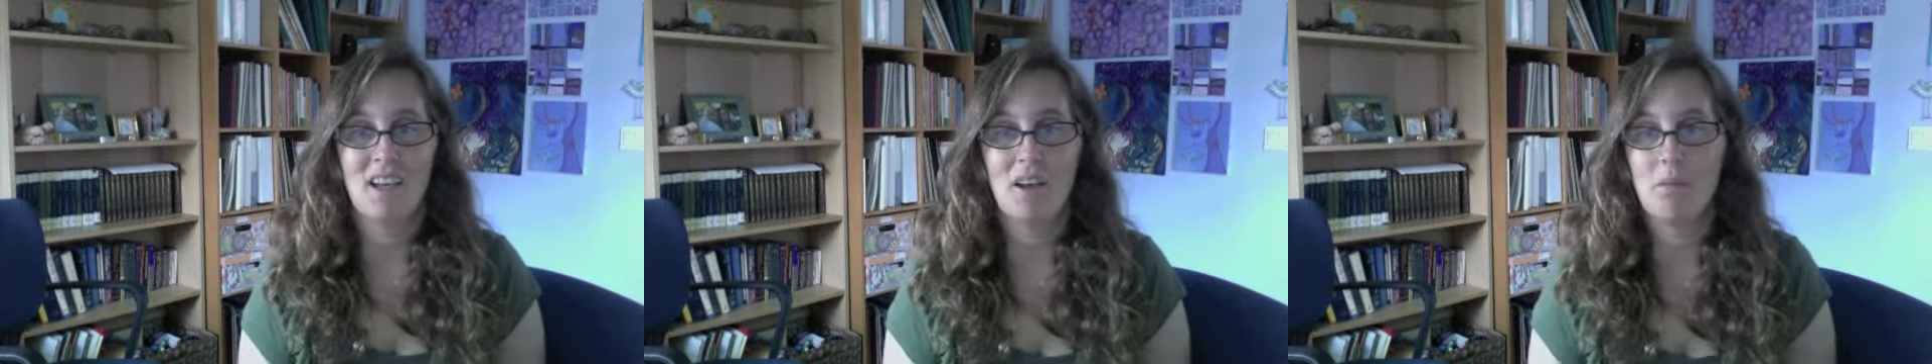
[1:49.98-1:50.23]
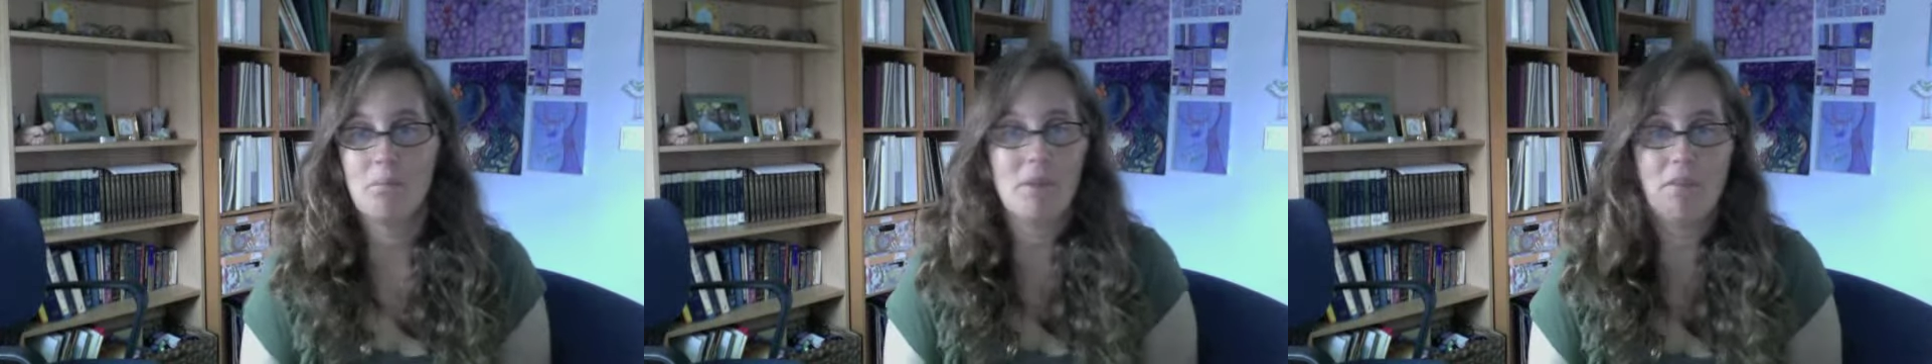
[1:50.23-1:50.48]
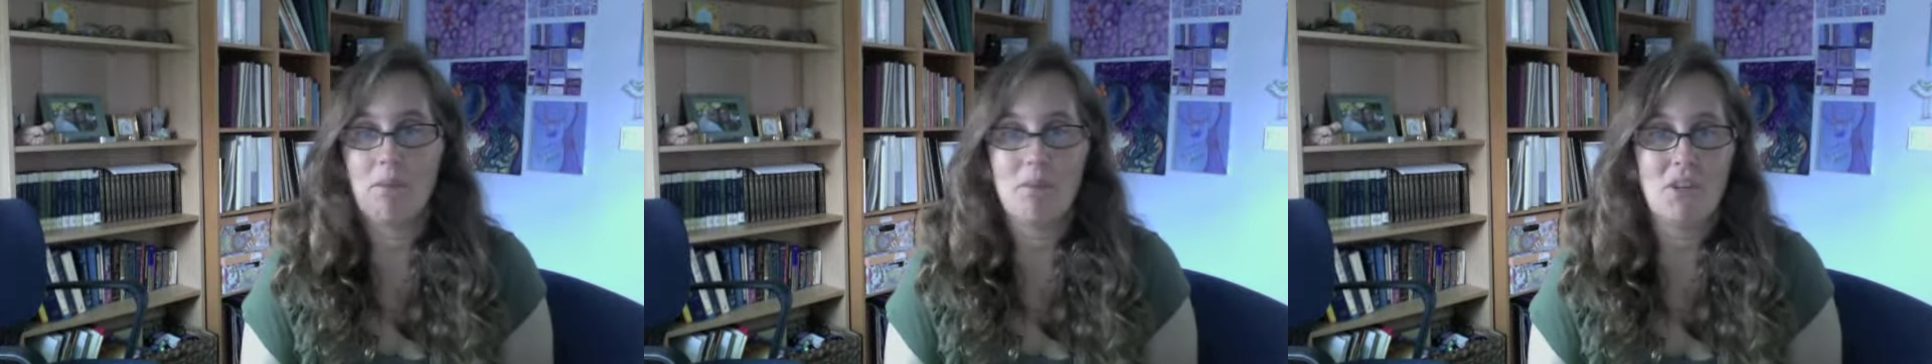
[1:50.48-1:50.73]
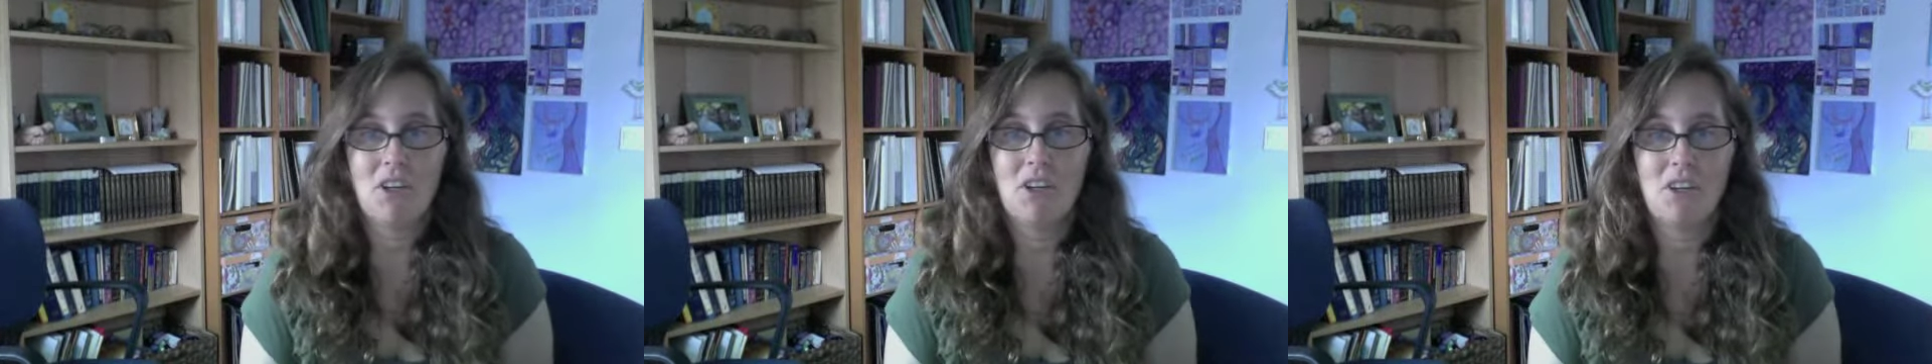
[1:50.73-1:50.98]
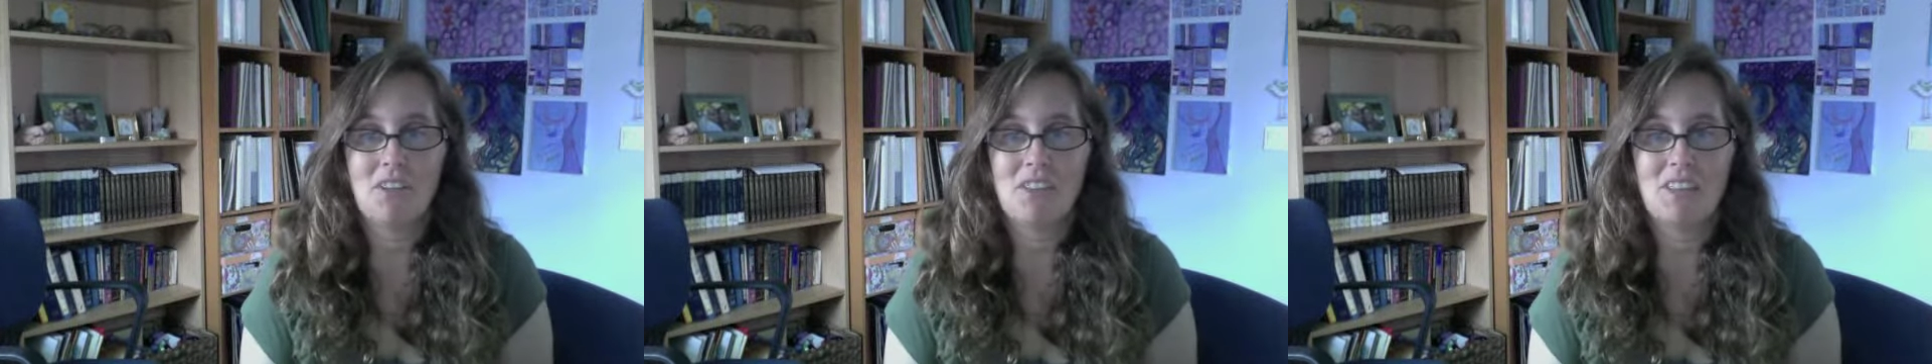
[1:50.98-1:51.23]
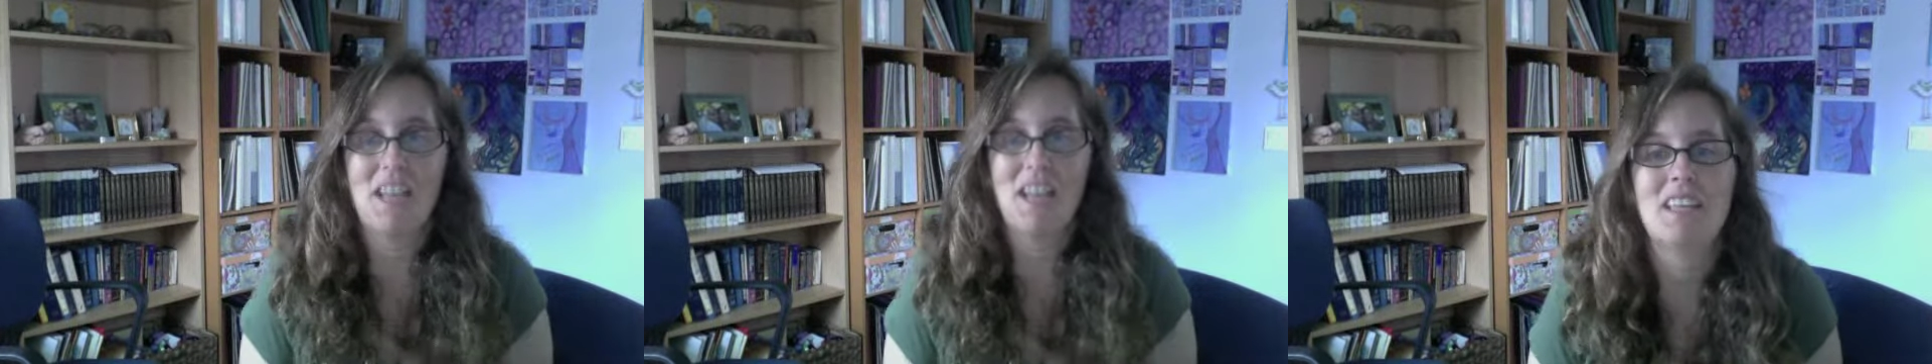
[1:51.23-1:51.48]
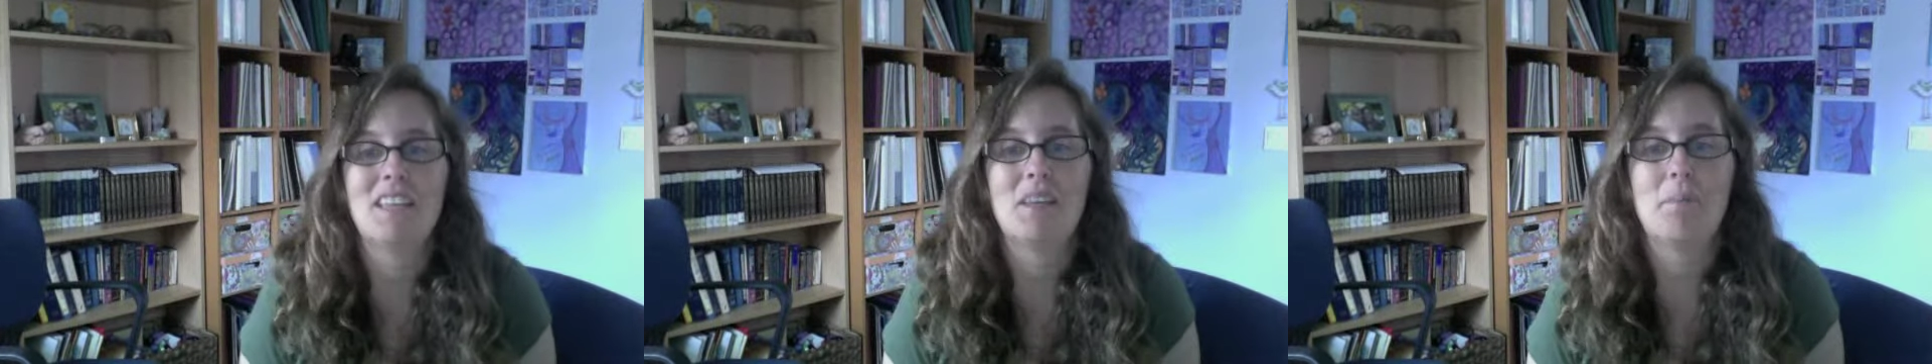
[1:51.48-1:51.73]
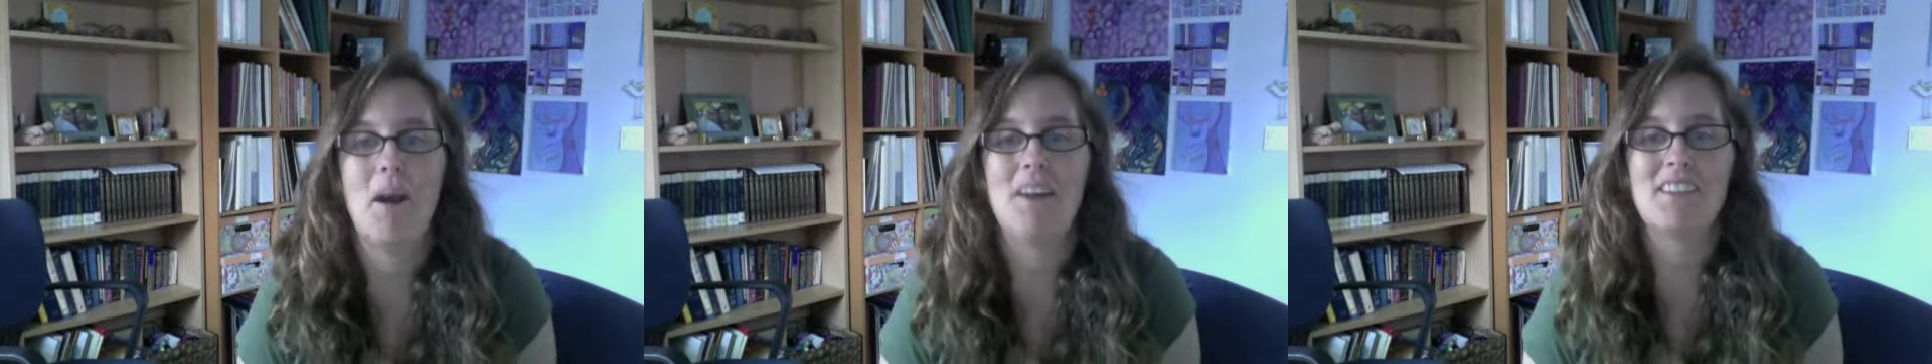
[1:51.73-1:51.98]
play with the materials and that the
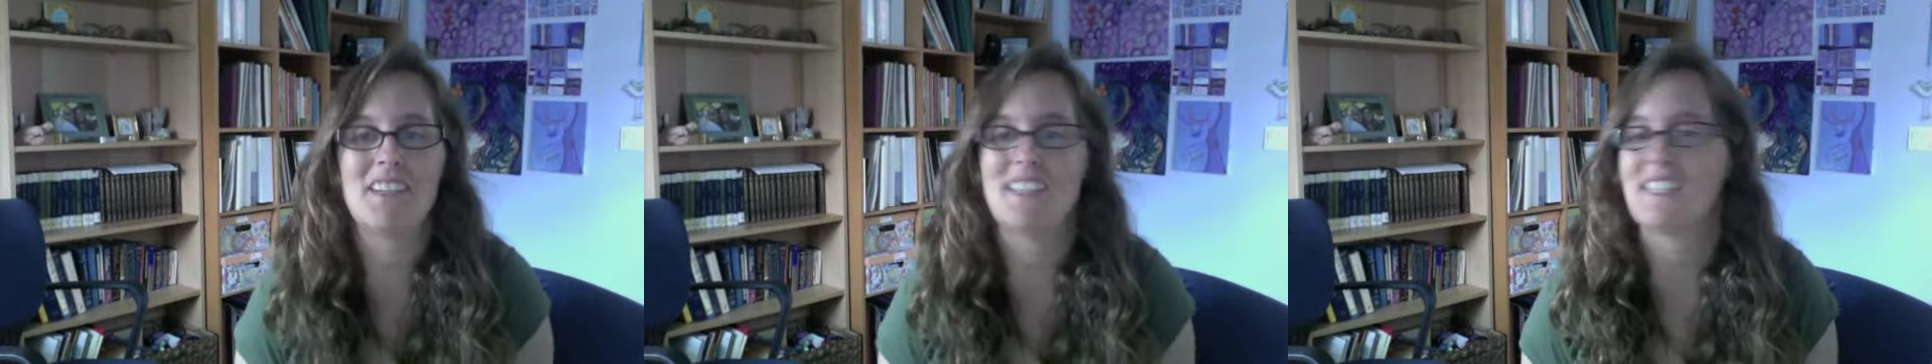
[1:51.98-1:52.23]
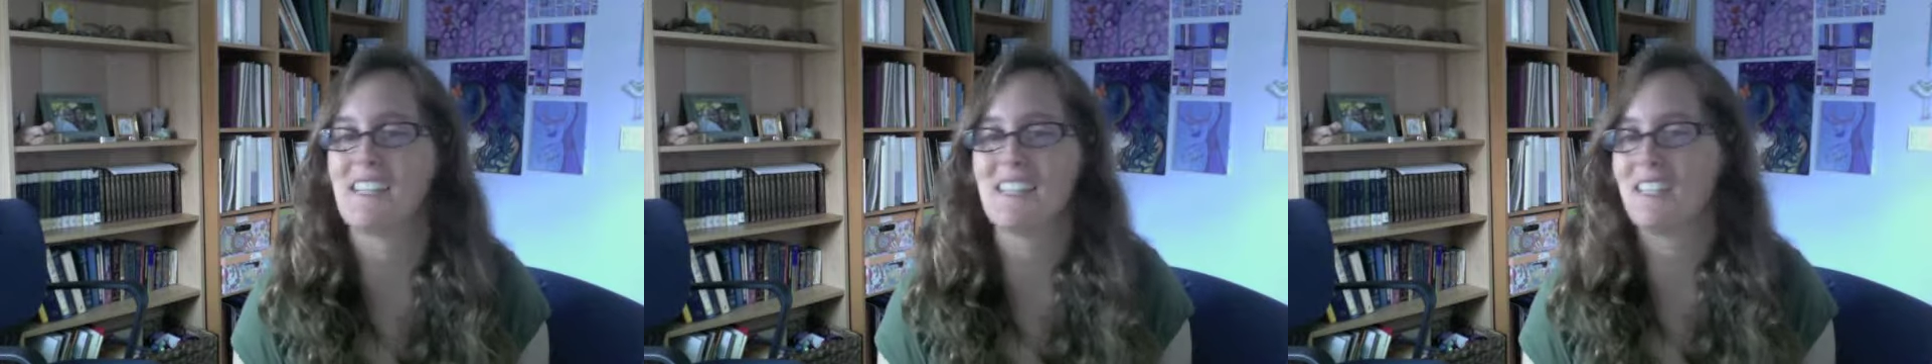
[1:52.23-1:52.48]
project doesn't